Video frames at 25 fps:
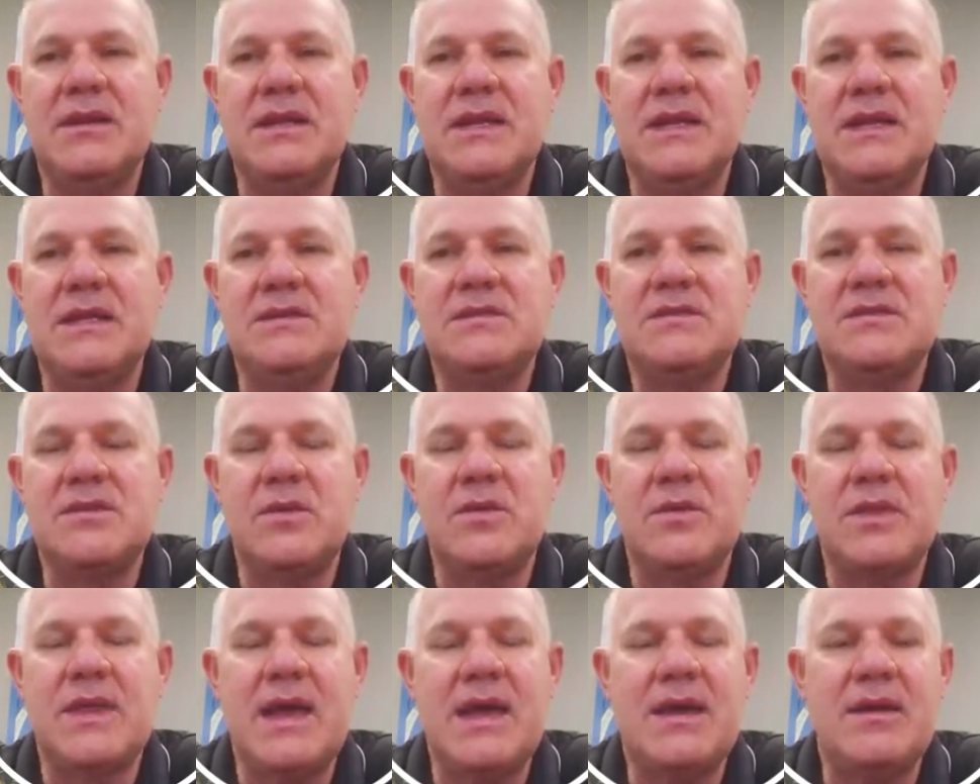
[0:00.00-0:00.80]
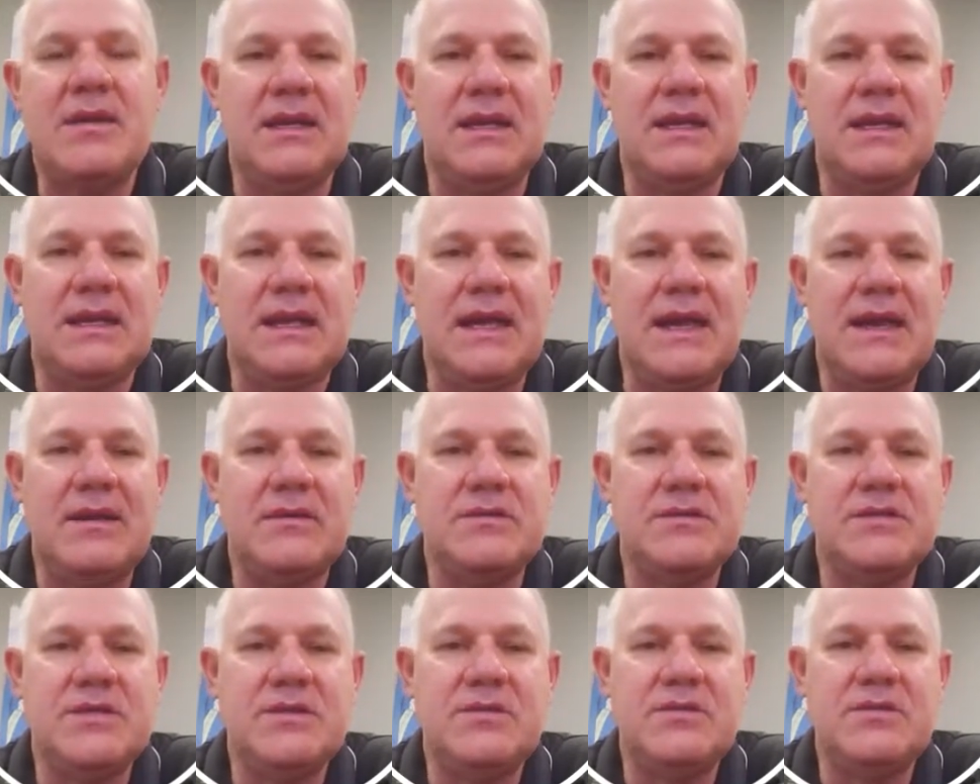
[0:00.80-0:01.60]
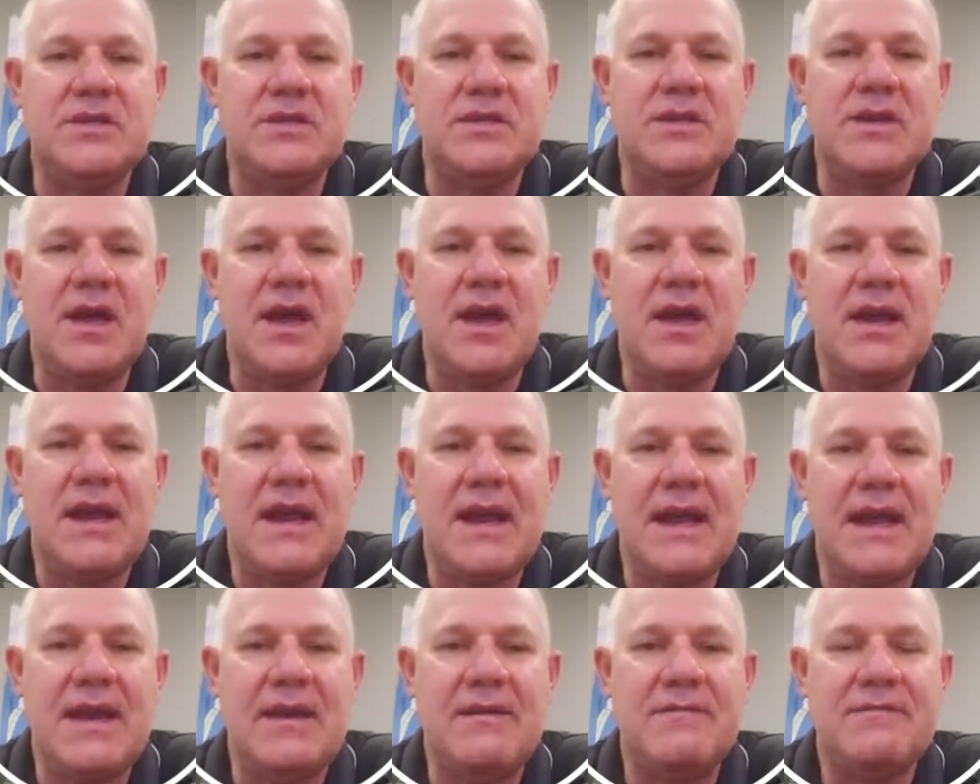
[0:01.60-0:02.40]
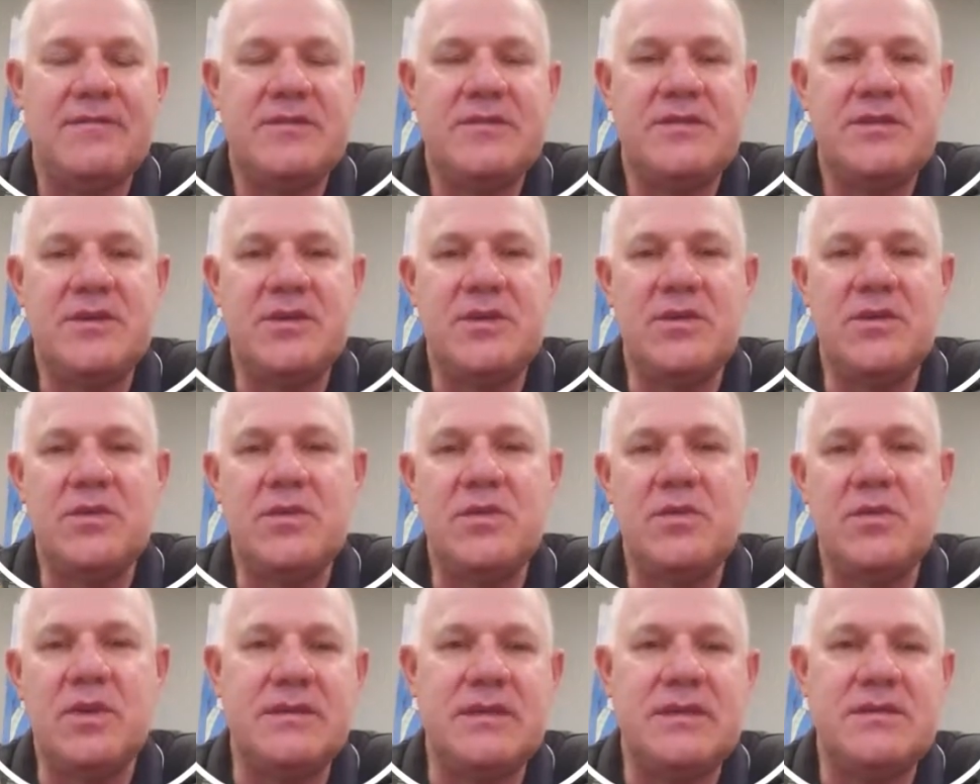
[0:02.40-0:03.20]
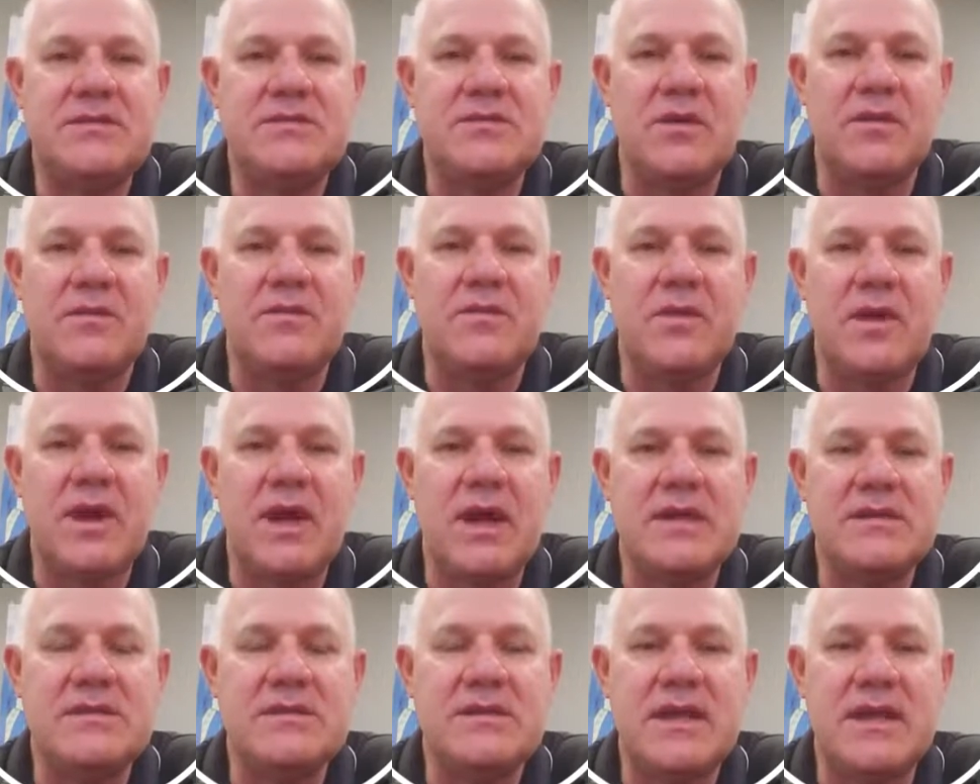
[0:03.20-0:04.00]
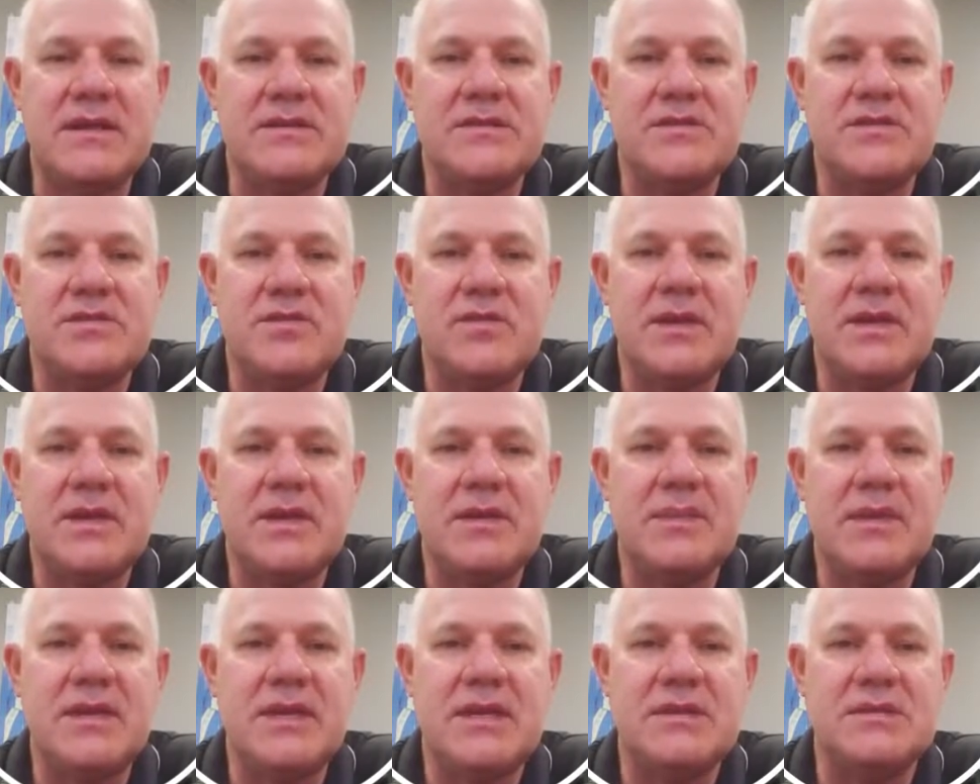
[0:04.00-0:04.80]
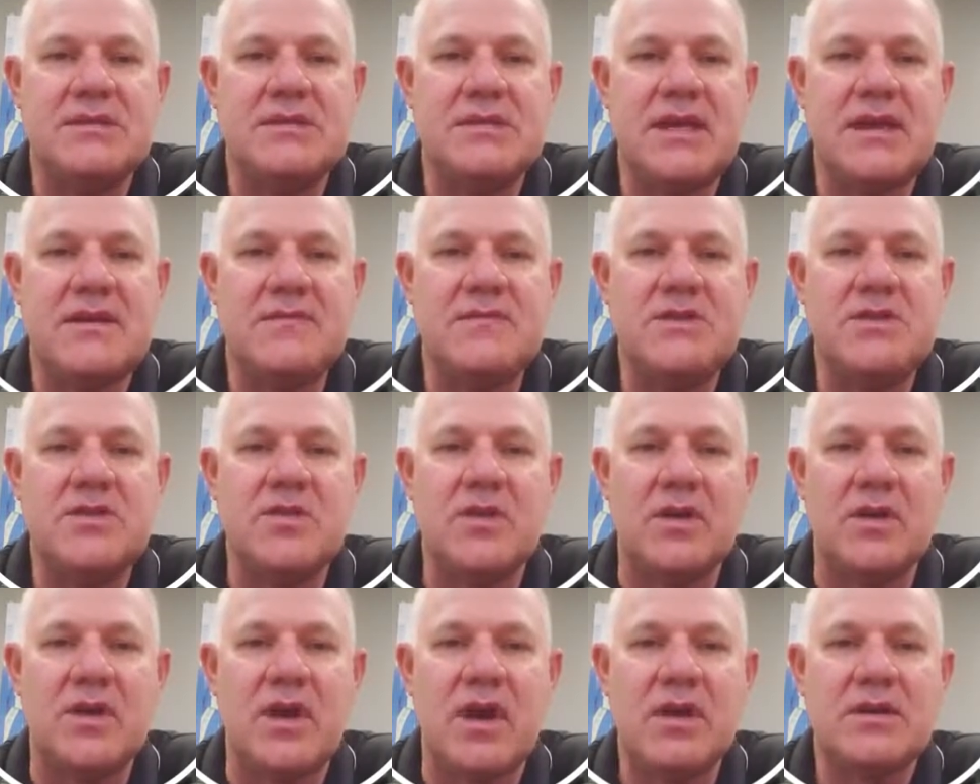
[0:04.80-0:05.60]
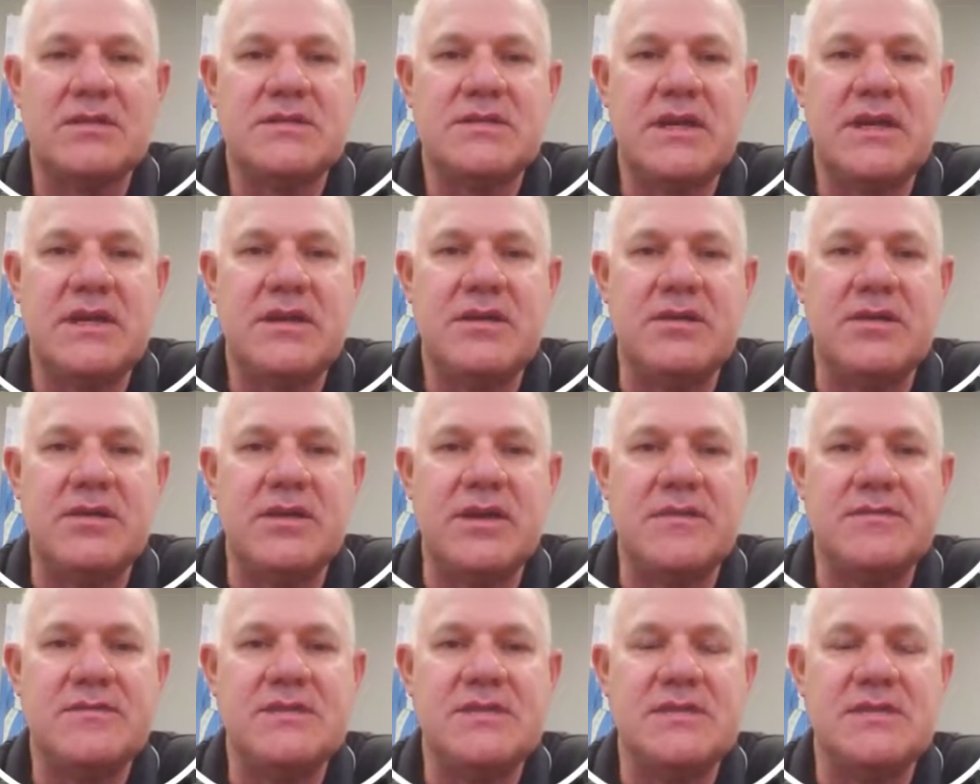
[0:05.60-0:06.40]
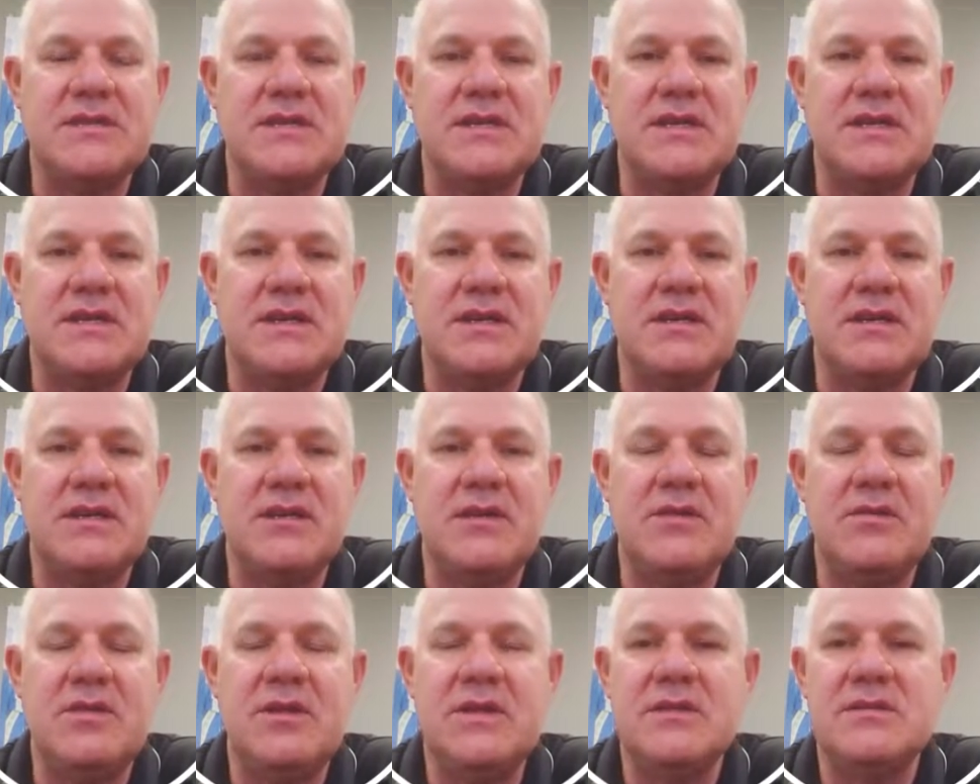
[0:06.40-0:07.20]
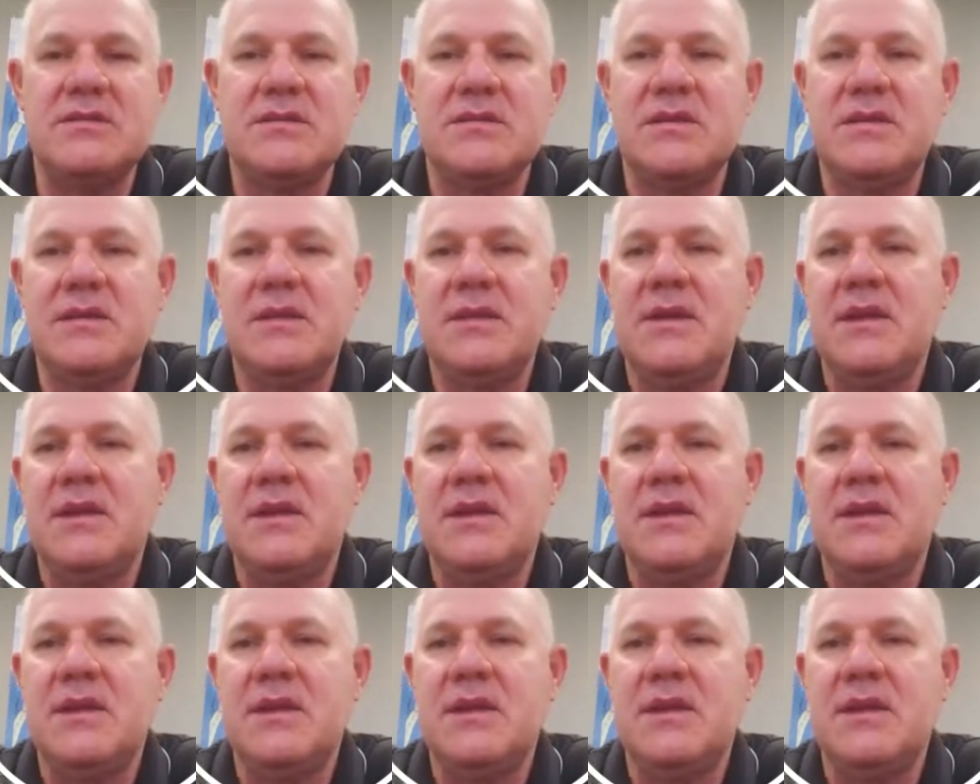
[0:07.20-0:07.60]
And so that allows you to not have to desulfurize that stream, and saves you on octane on your FCC unit.